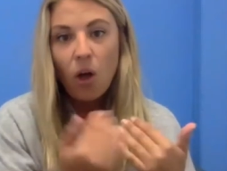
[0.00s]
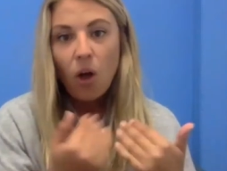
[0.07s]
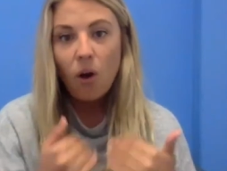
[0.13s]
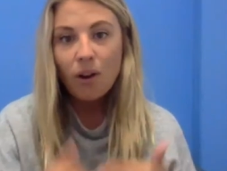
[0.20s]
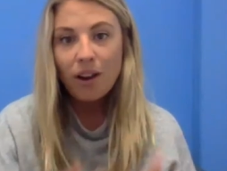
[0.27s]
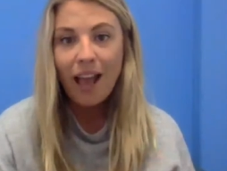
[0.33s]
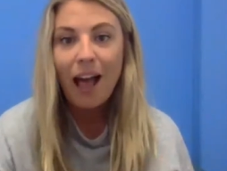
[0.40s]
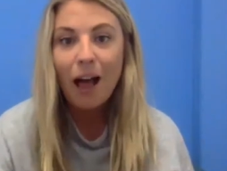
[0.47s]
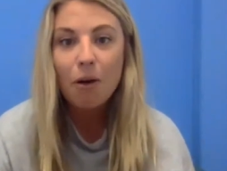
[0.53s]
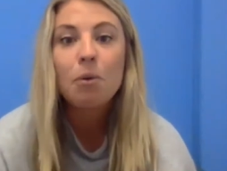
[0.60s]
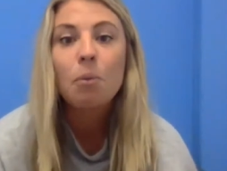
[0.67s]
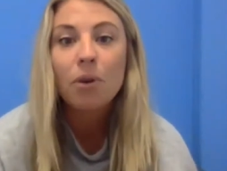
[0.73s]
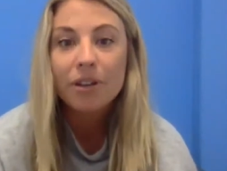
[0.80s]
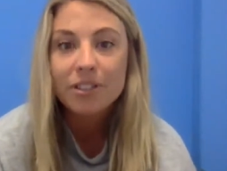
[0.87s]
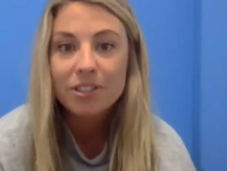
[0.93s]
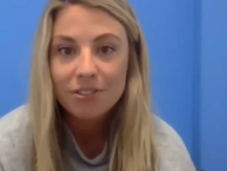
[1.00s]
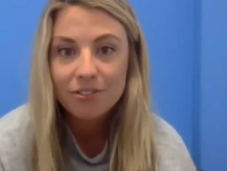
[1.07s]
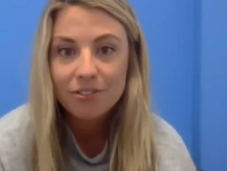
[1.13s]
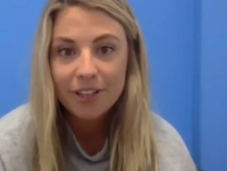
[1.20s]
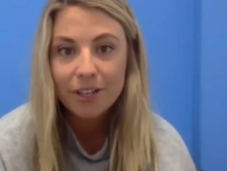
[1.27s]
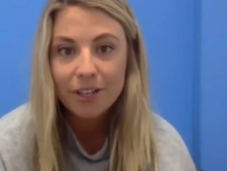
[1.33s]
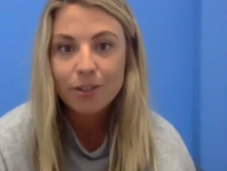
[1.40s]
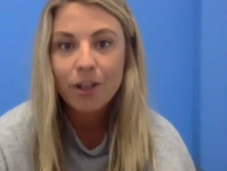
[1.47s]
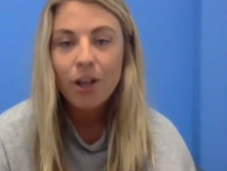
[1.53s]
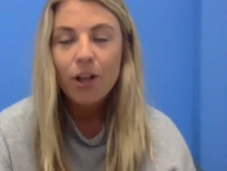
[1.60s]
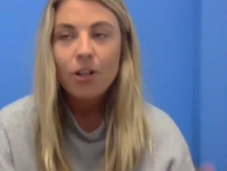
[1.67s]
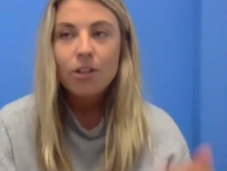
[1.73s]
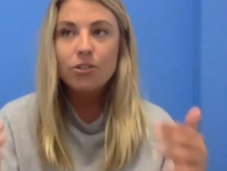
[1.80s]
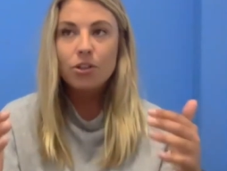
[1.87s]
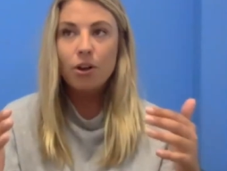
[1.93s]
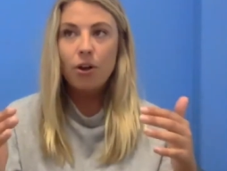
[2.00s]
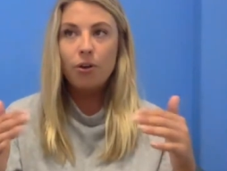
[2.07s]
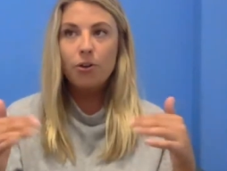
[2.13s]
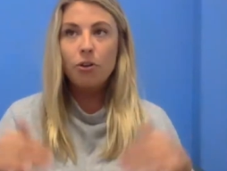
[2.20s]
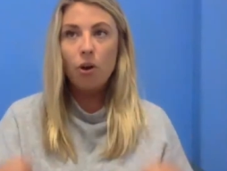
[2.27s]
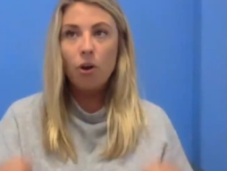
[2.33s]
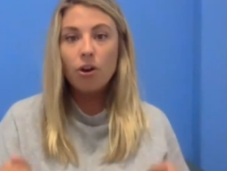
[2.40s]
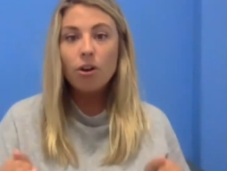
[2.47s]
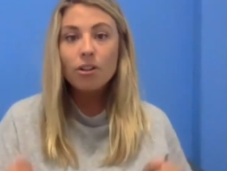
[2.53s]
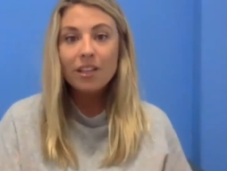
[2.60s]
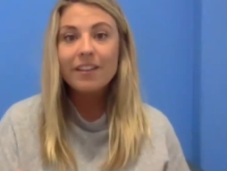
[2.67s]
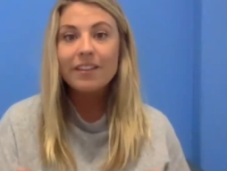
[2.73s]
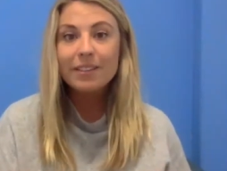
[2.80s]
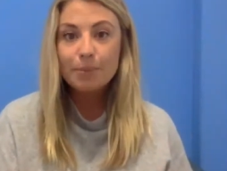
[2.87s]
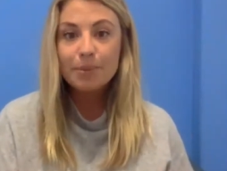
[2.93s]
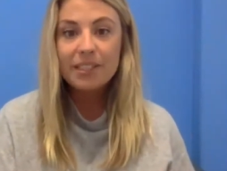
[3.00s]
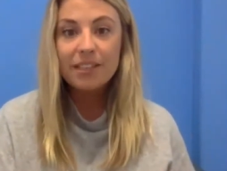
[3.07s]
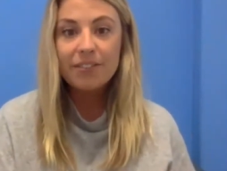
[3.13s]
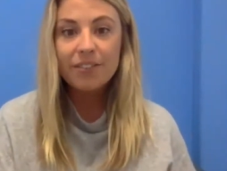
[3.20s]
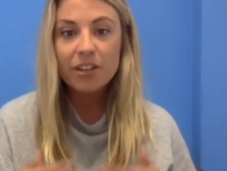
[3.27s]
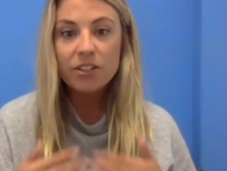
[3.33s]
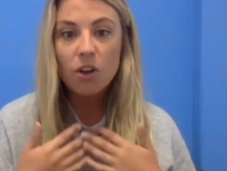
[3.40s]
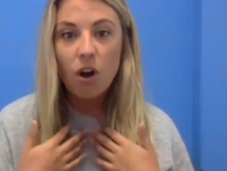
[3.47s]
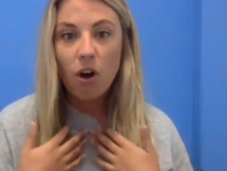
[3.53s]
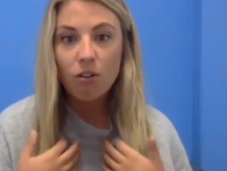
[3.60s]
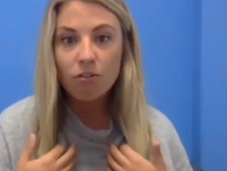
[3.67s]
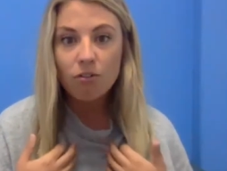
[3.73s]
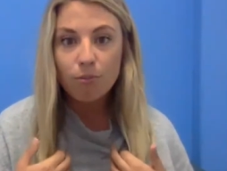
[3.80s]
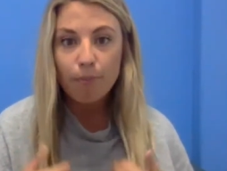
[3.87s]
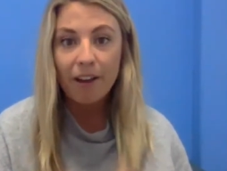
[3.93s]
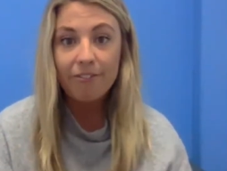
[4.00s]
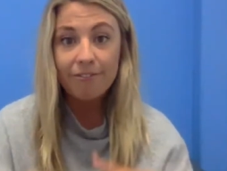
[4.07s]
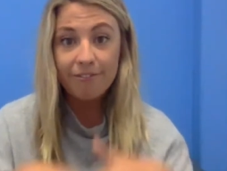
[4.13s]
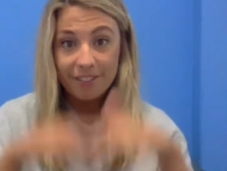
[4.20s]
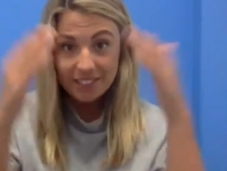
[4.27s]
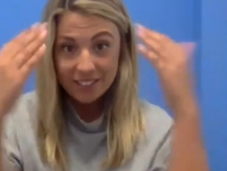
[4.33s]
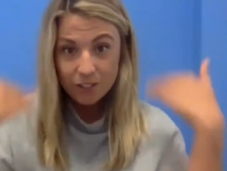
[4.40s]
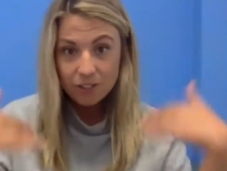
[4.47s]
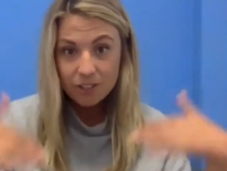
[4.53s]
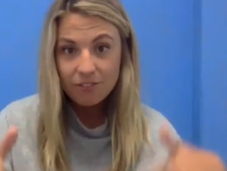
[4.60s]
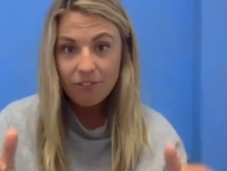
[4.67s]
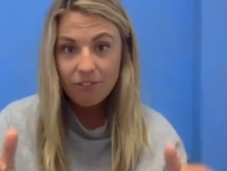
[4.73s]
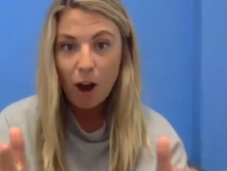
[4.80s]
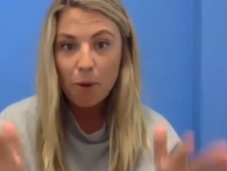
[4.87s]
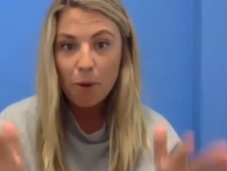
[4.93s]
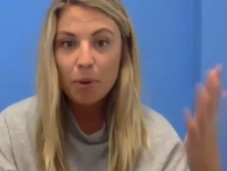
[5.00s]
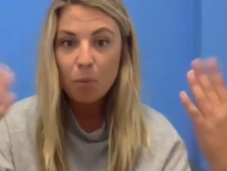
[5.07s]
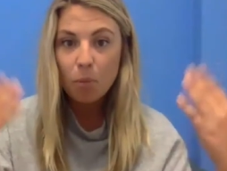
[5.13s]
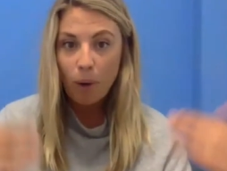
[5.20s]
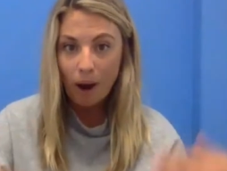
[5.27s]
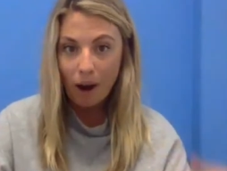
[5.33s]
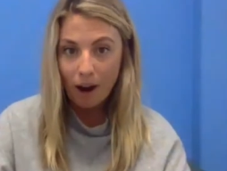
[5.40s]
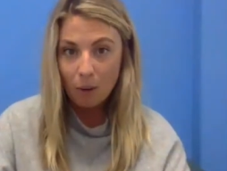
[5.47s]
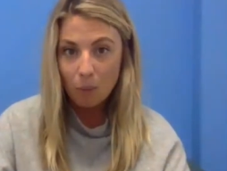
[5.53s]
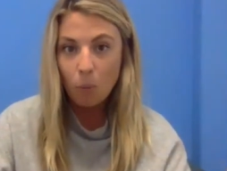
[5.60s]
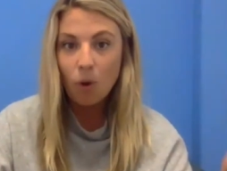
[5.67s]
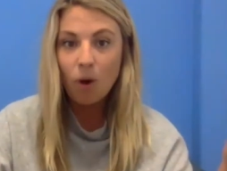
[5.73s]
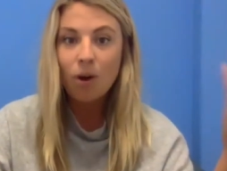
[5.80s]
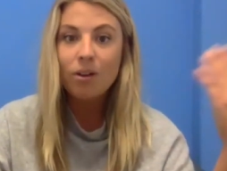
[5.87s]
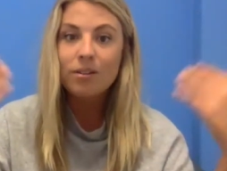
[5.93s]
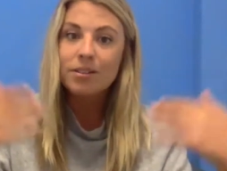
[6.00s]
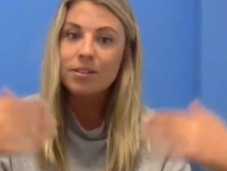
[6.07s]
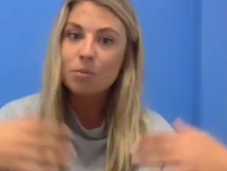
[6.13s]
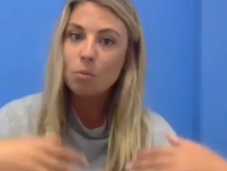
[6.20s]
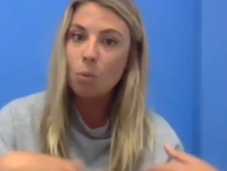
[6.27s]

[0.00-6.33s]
on how I wanted to feel. So not only the specifics of my physical environment, where I was,